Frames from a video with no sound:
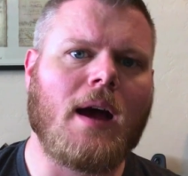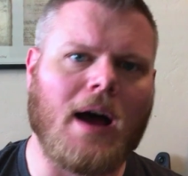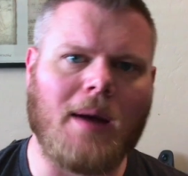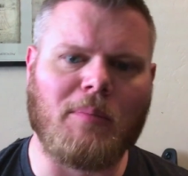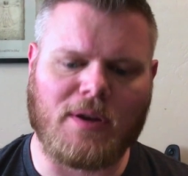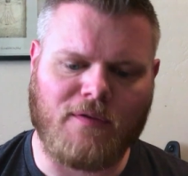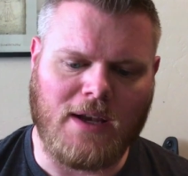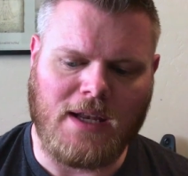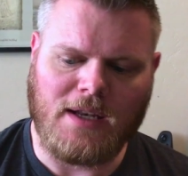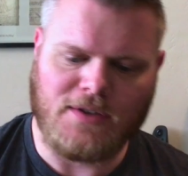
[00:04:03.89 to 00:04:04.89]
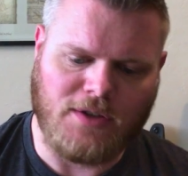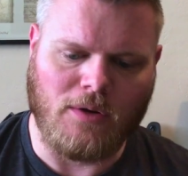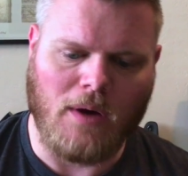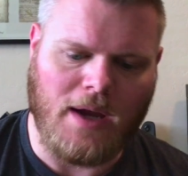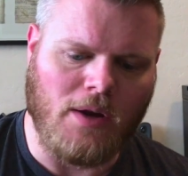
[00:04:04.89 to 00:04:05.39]
but if I needed
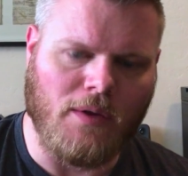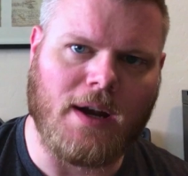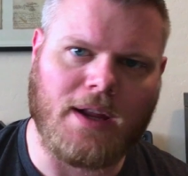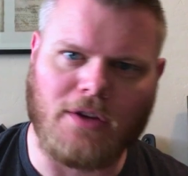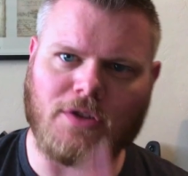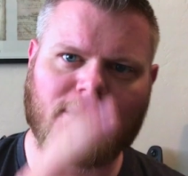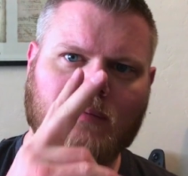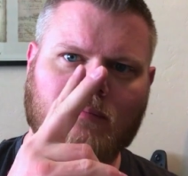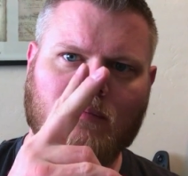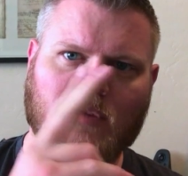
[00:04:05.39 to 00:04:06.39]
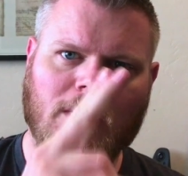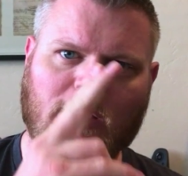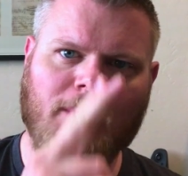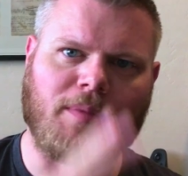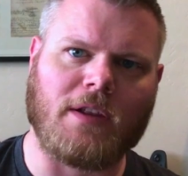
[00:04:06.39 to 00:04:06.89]
to, I know that I could just
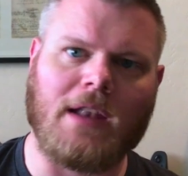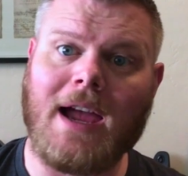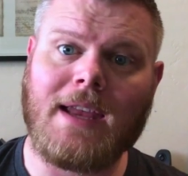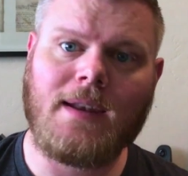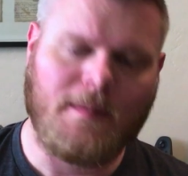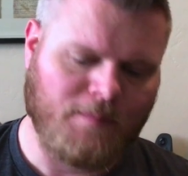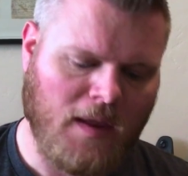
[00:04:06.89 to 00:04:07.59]
clip the line,